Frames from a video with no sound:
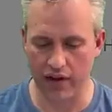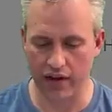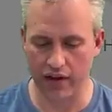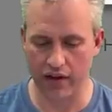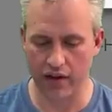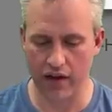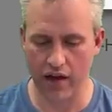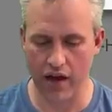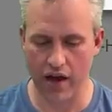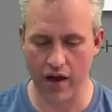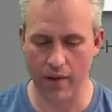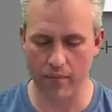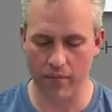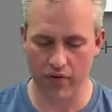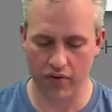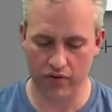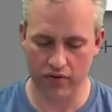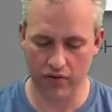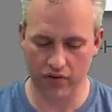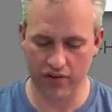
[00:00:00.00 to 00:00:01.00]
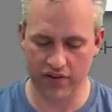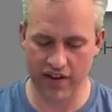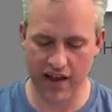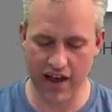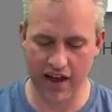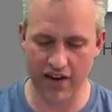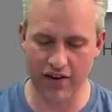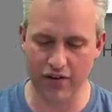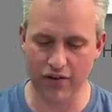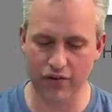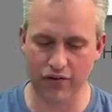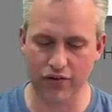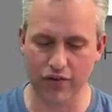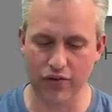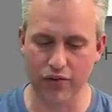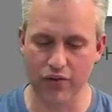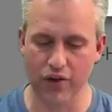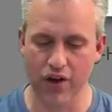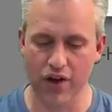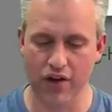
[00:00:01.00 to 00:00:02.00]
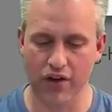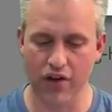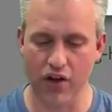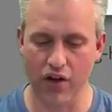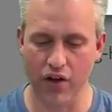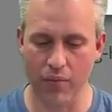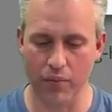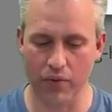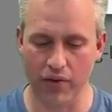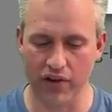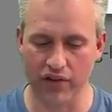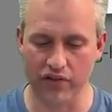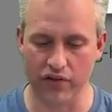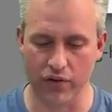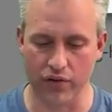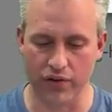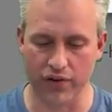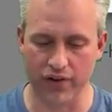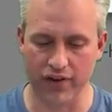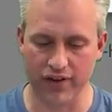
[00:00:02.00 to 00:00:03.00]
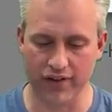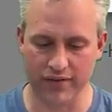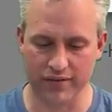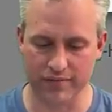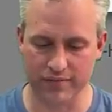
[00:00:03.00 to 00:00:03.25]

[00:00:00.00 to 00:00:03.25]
heck? So just to add a new clue, call it placeholder.